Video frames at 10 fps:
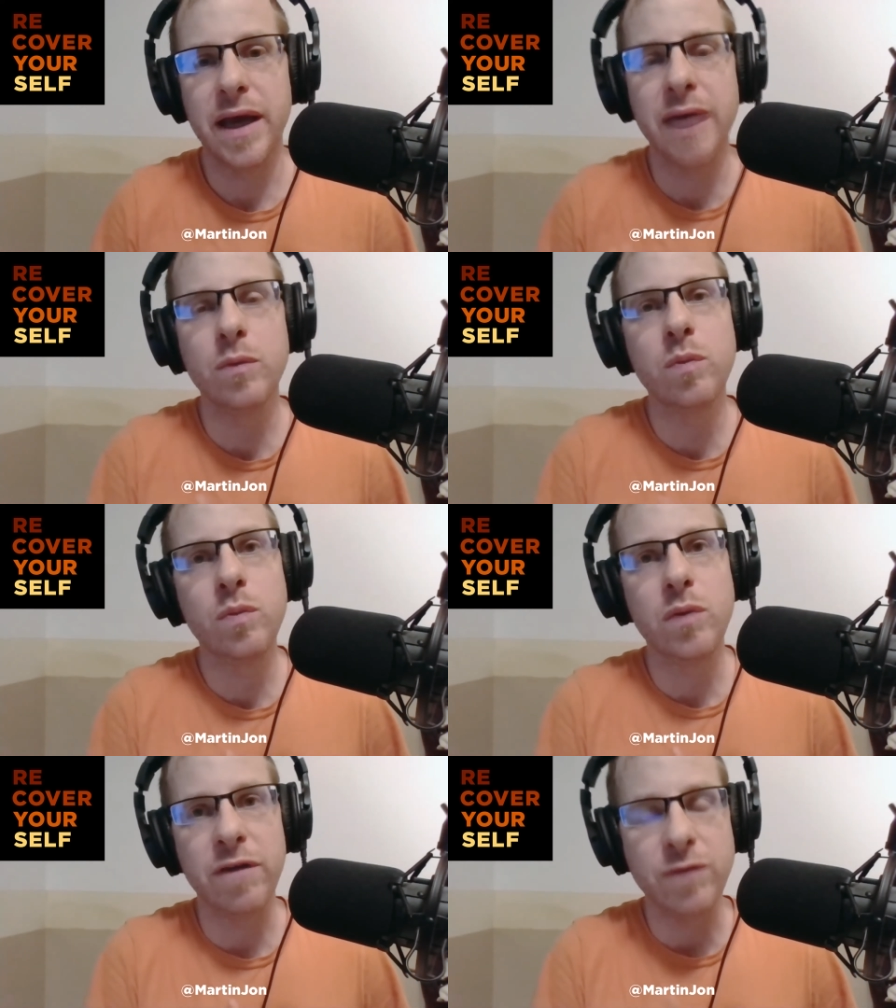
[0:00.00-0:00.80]
And
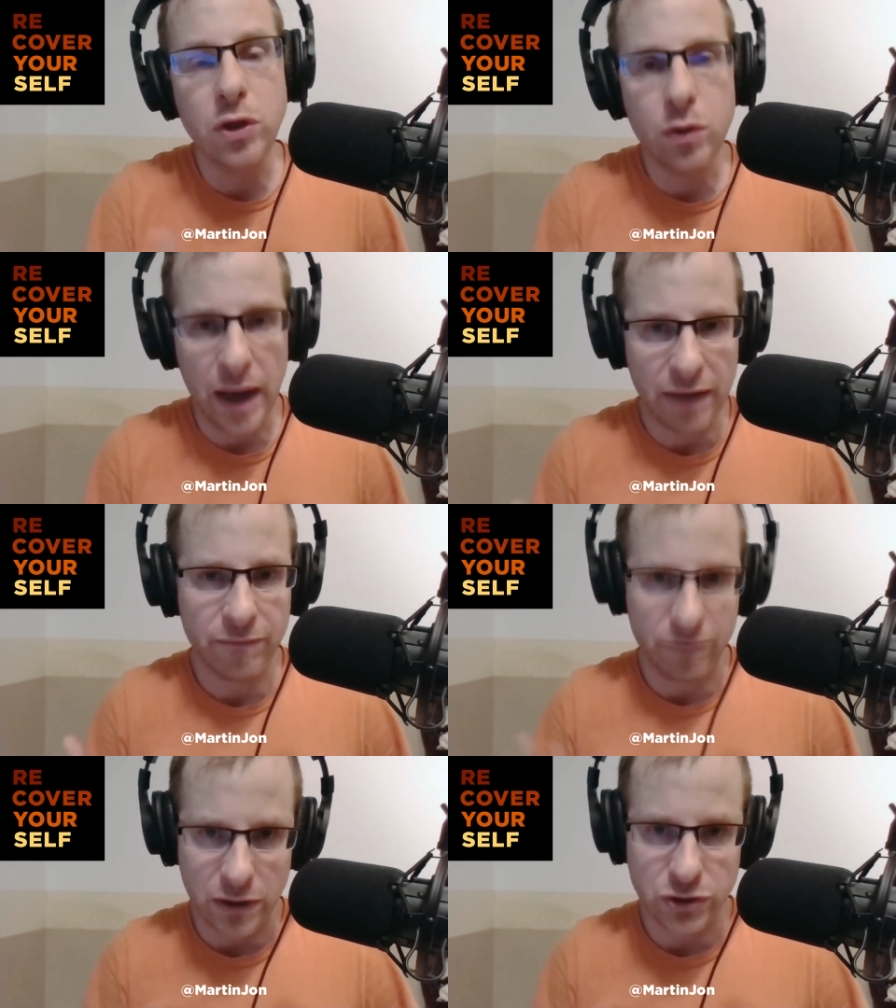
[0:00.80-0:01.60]
if you
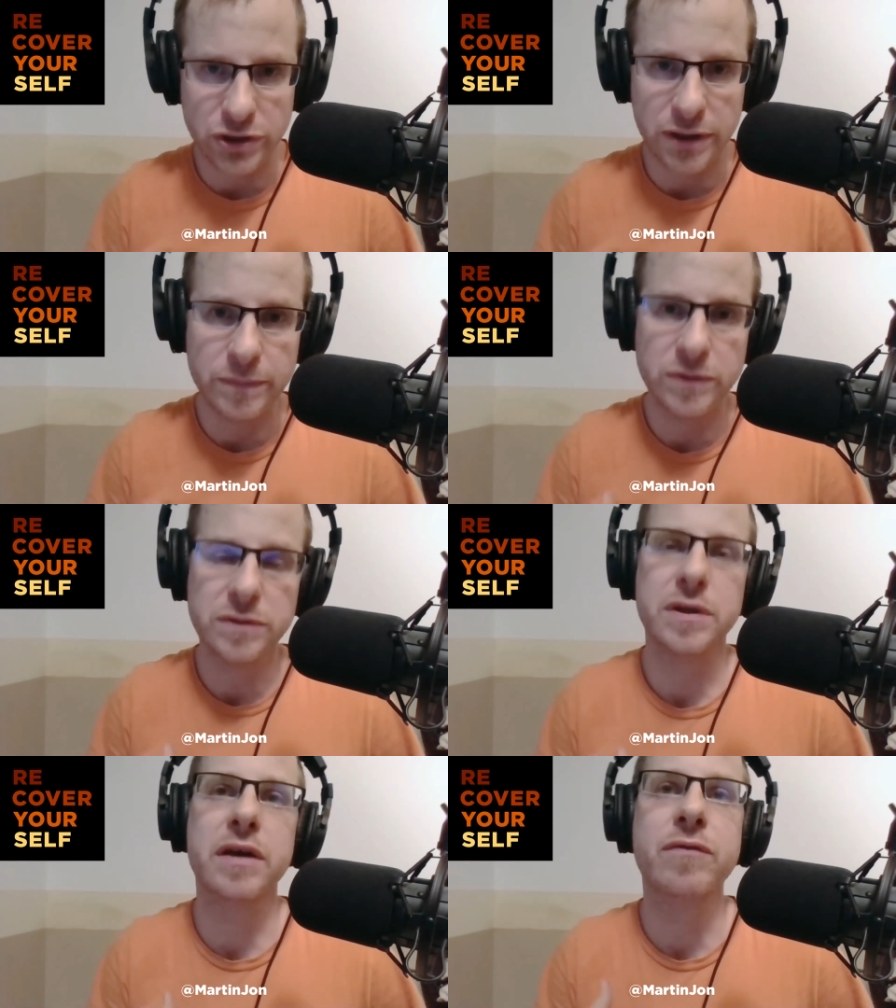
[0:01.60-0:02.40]
have
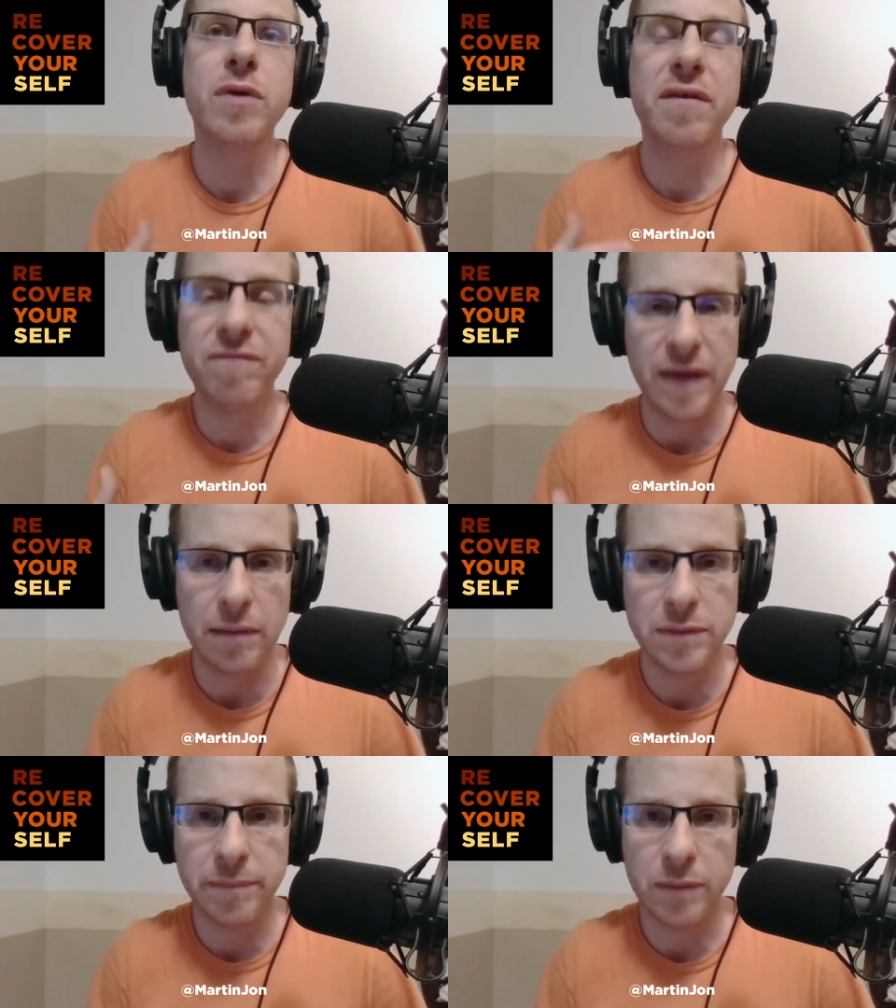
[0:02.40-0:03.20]
friendships and if you have
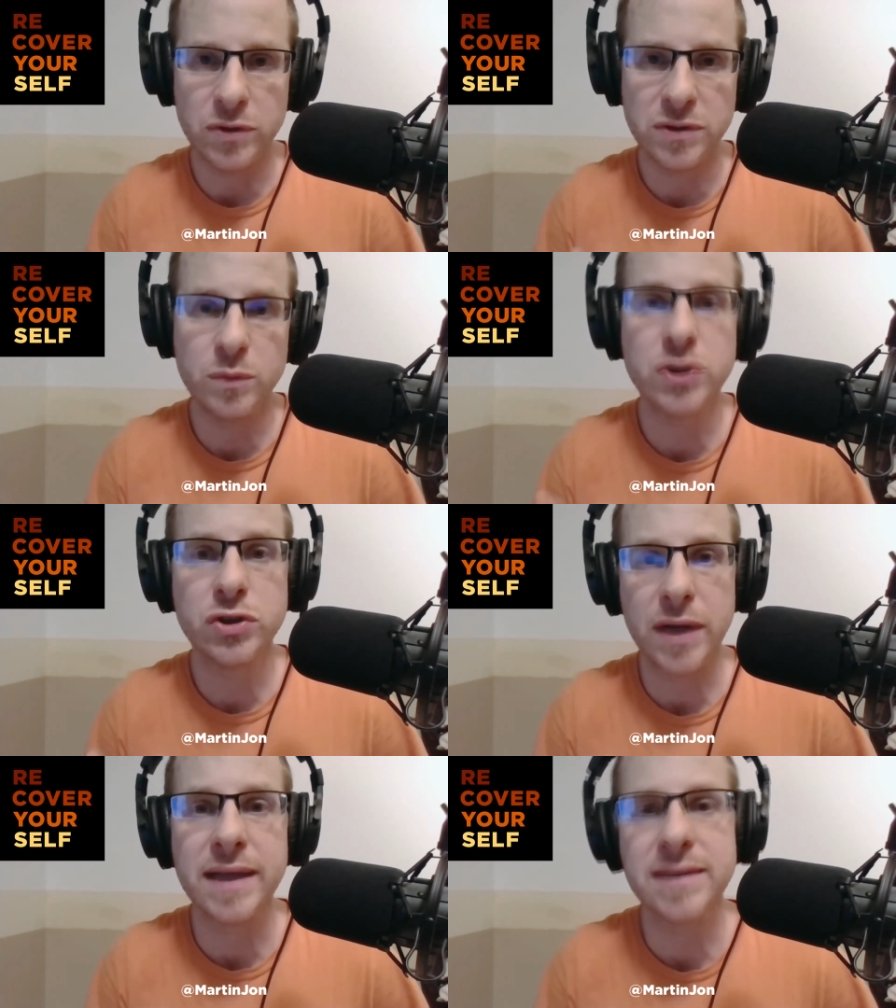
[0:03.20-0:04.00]
family members in
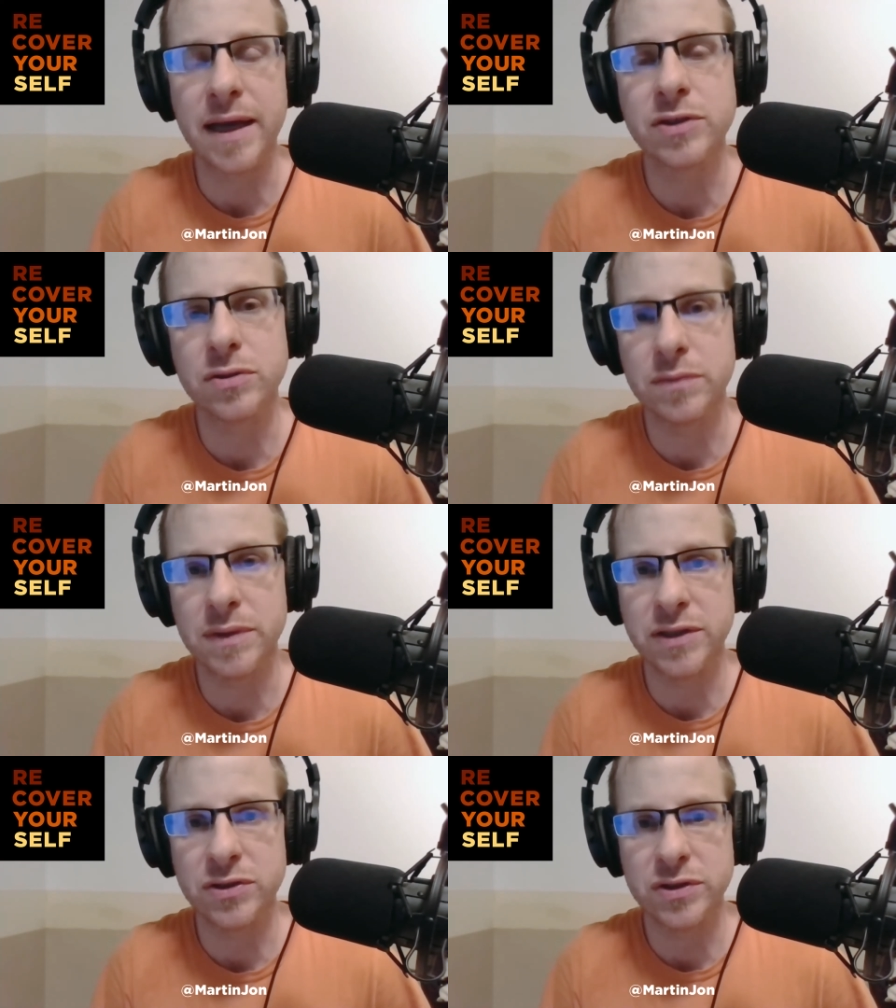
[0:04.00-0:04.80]
which transactional
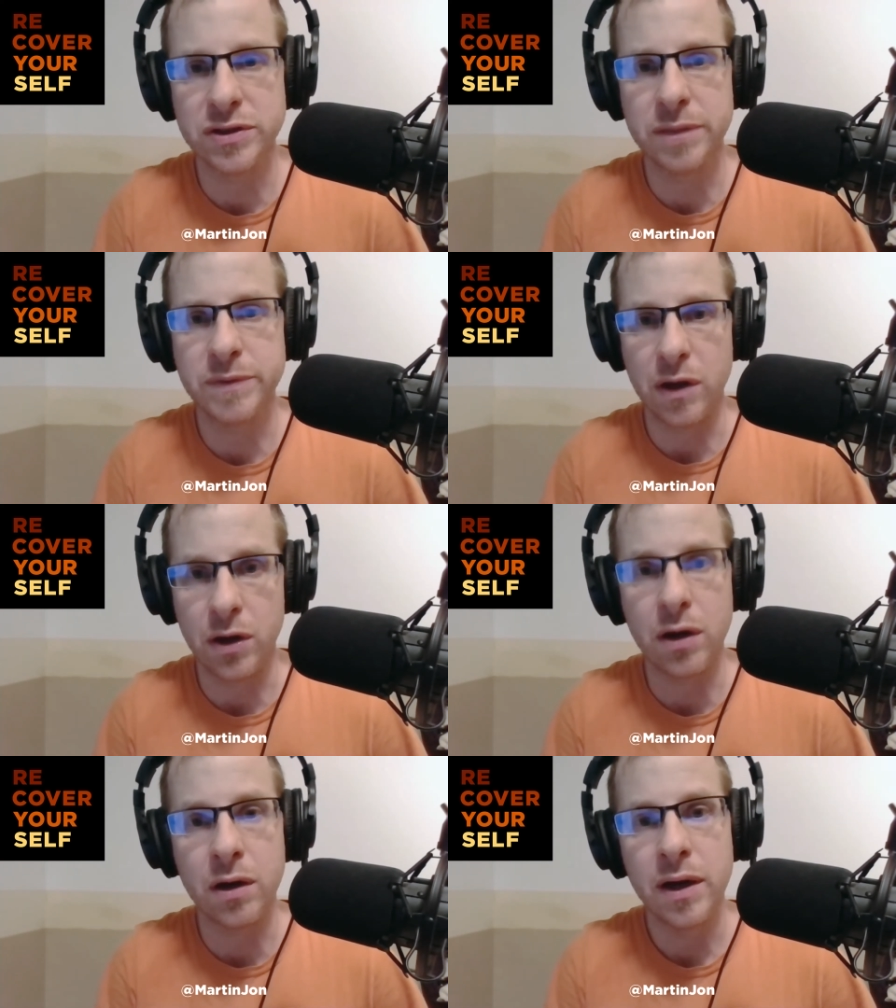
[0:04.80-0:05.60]
relationships
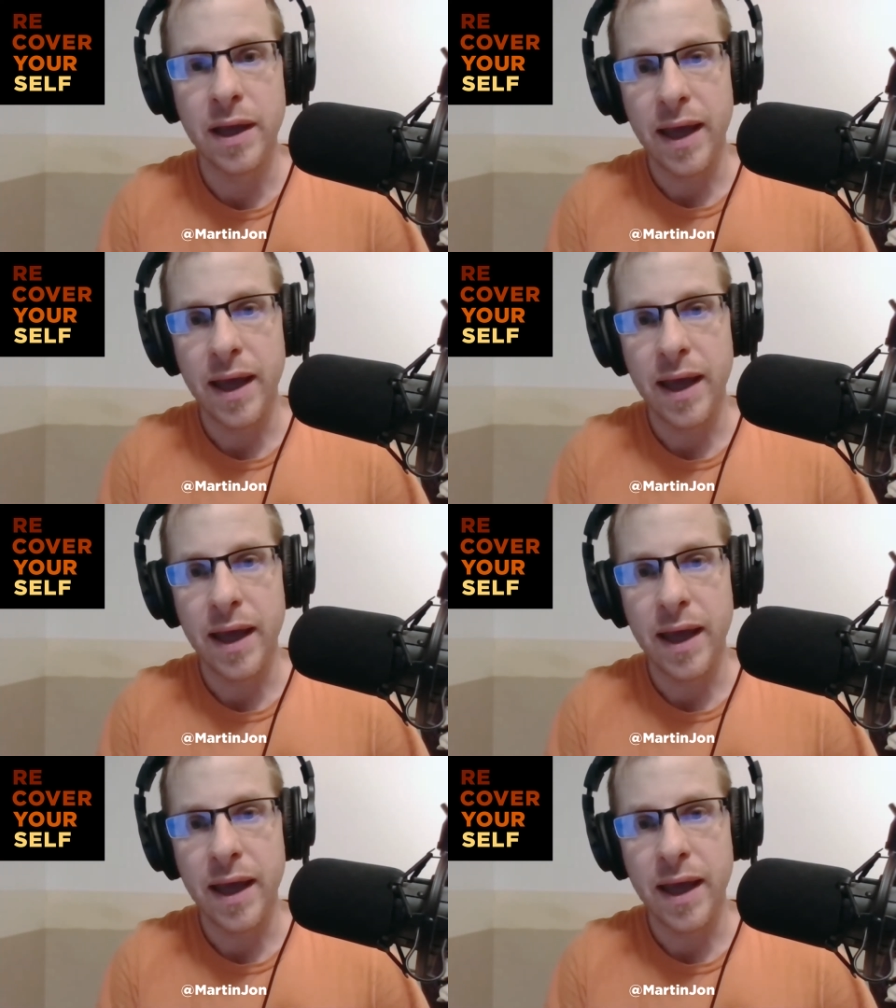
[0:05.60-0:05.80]
are